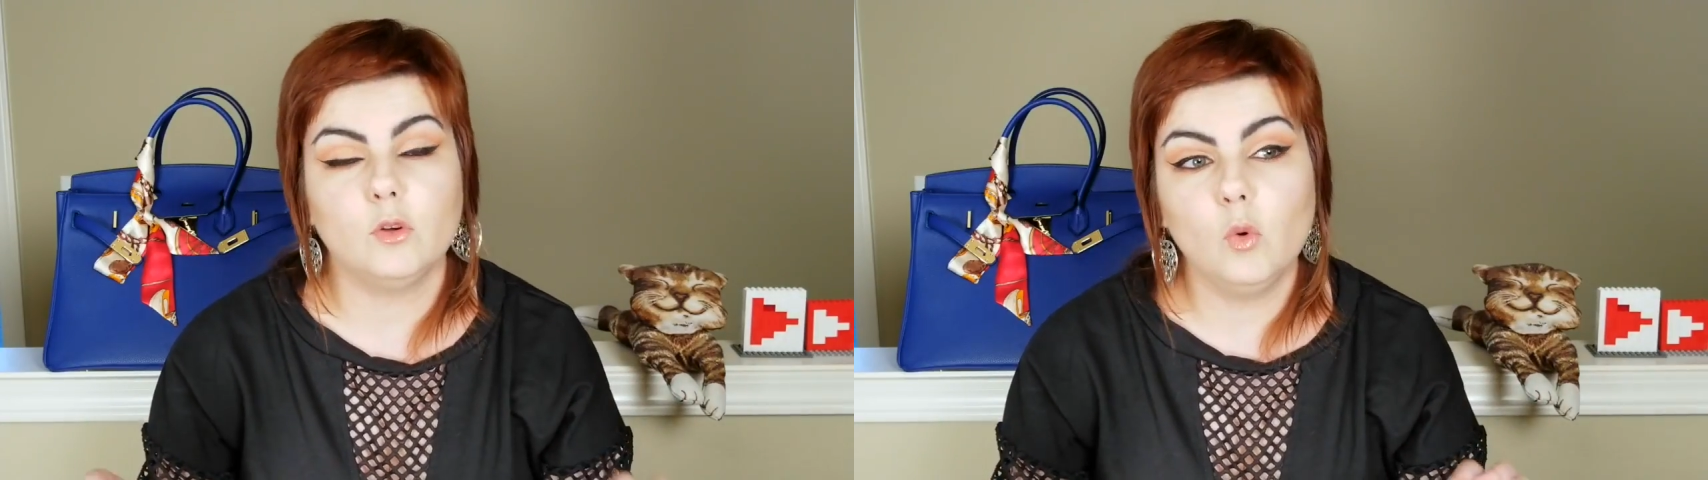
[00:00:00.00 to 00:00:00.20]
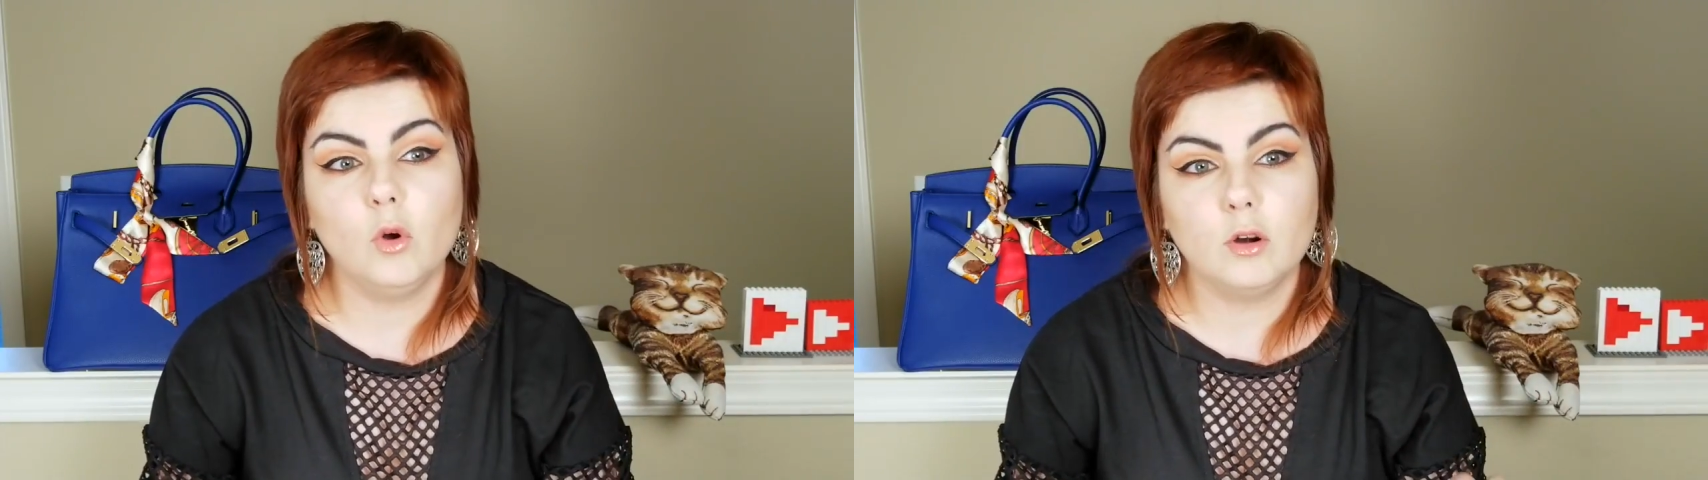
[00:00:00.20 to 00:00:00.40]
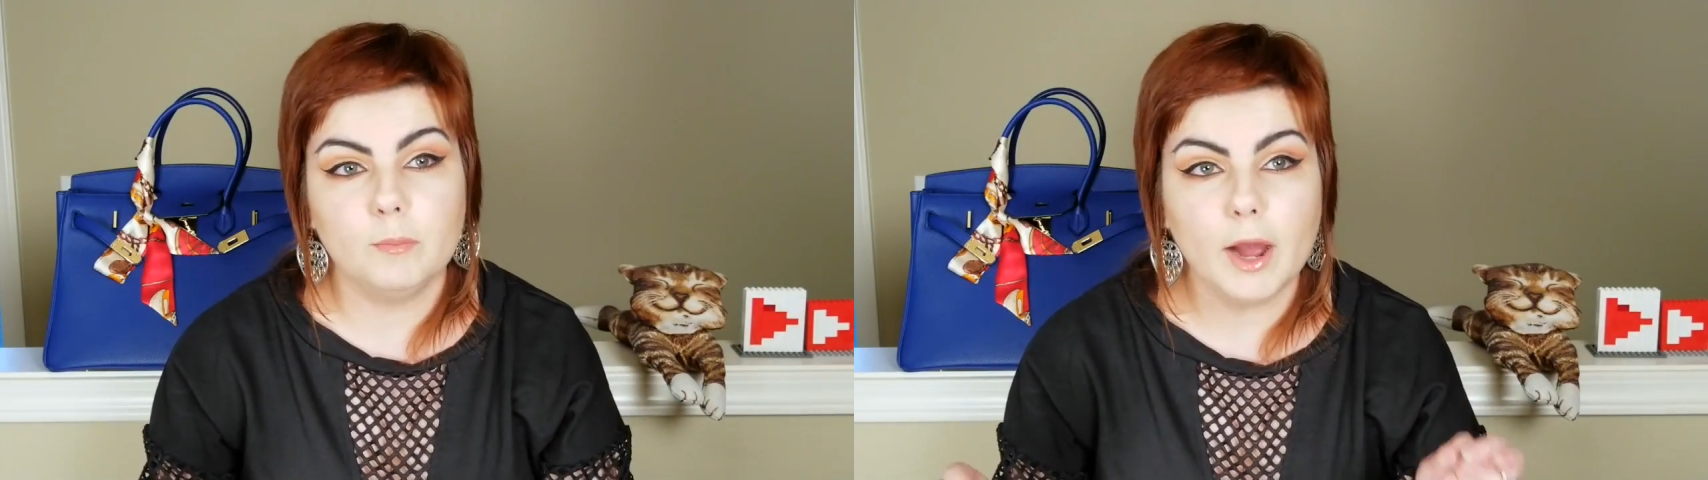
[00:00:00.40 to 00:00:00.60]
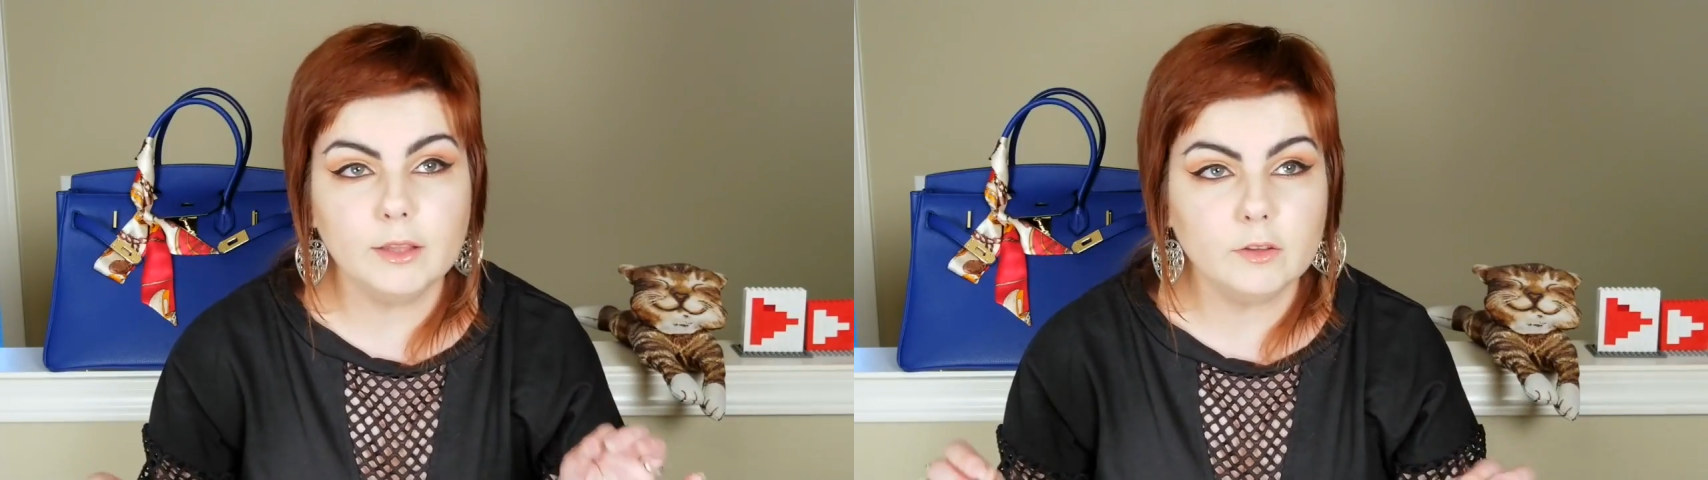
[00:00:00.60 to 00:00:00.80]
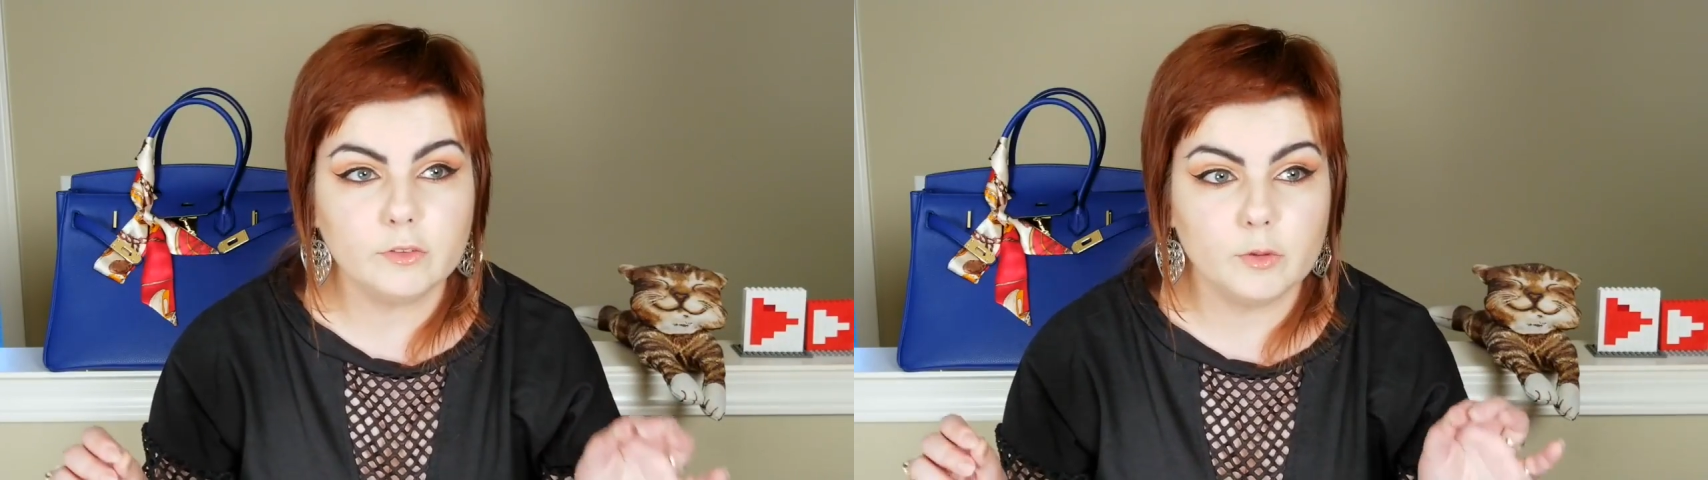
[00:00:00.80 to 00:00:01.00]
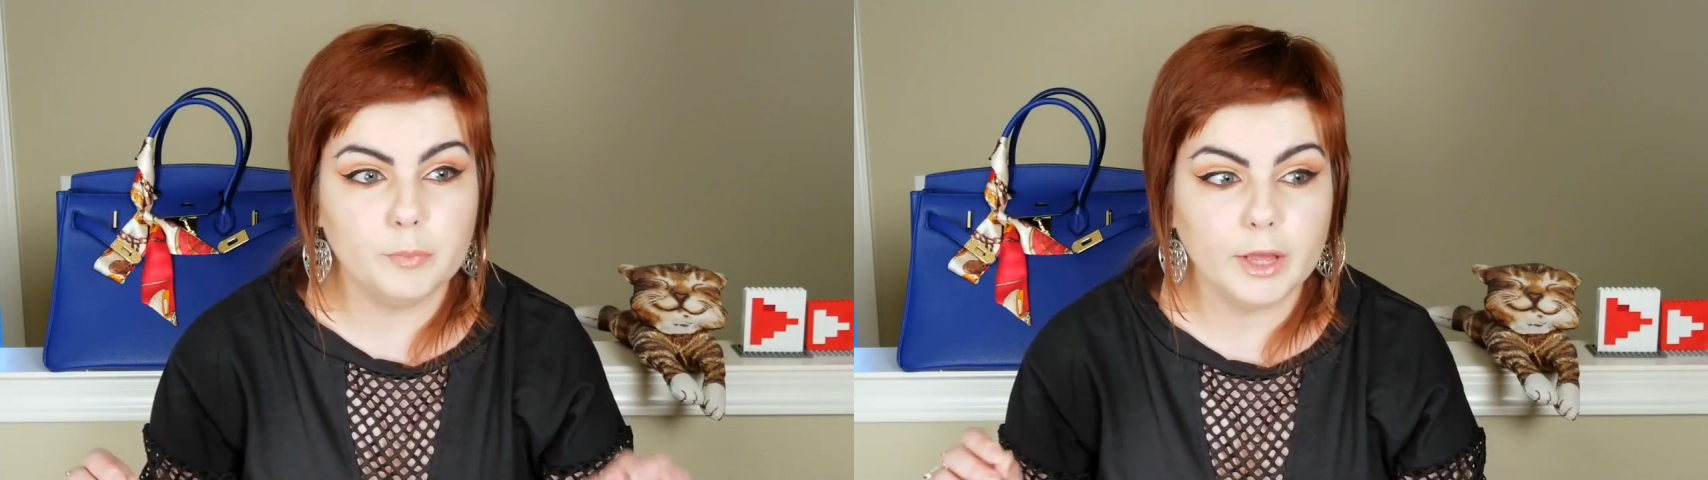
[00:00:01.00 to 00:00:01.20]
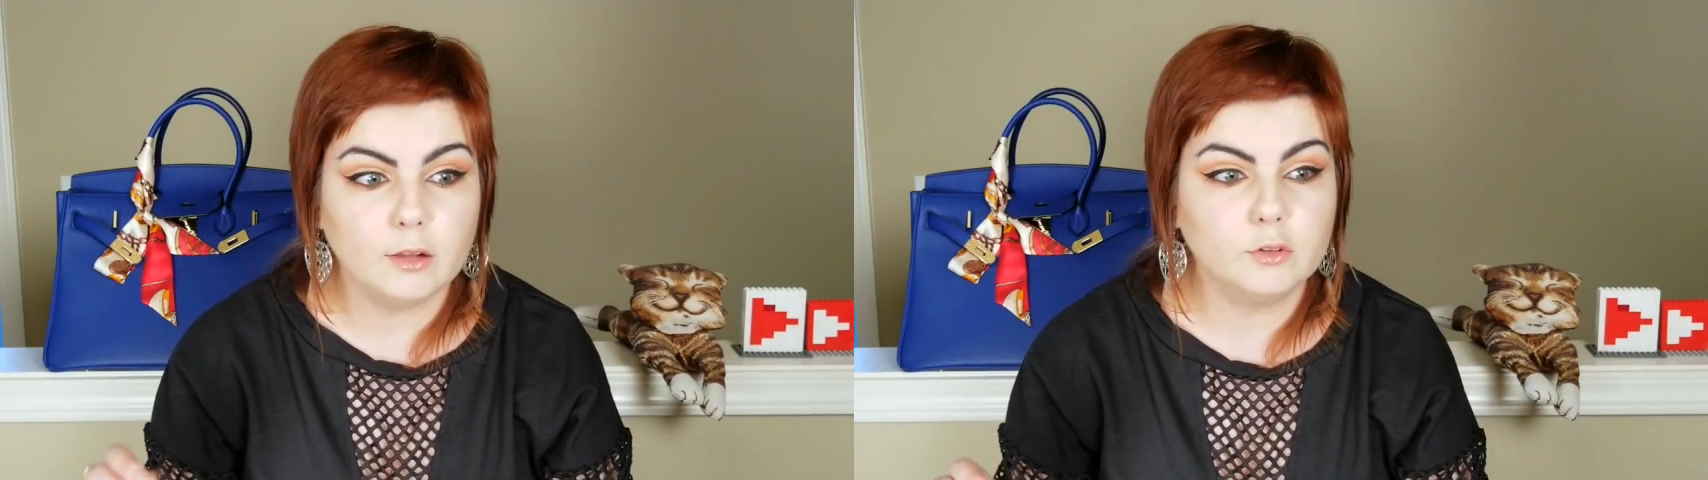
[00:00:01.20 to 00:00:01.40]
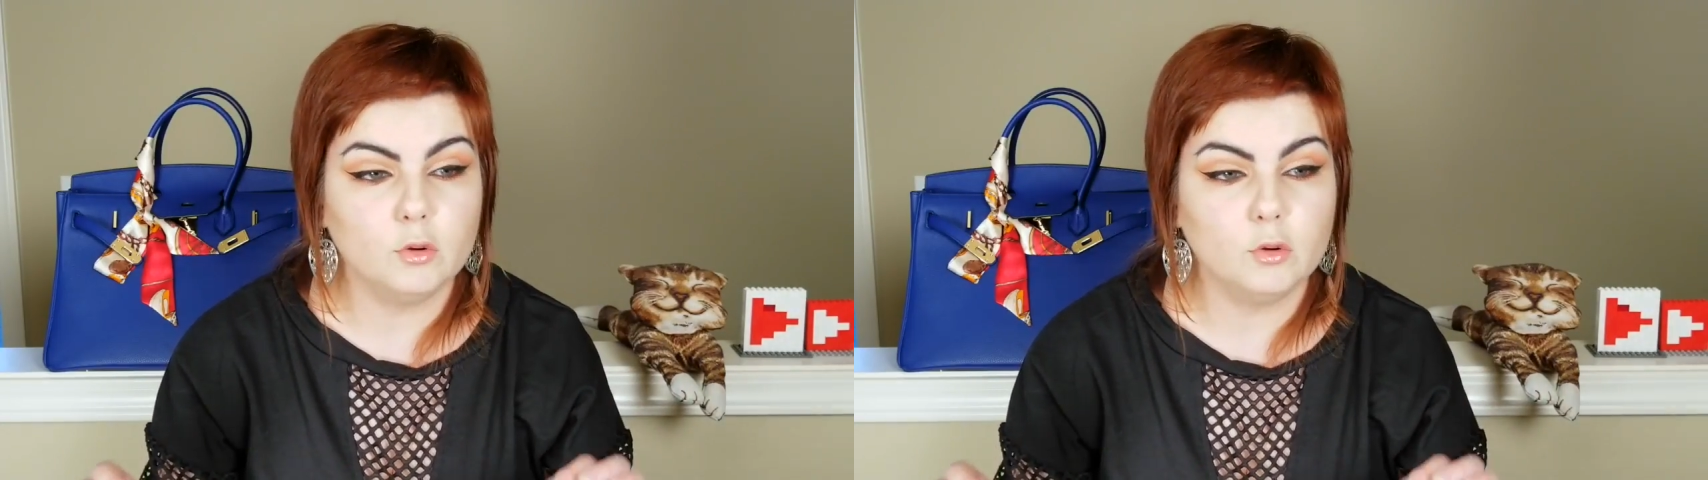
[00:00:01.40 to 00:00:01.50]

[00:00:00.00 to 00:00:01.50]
or minus the belt,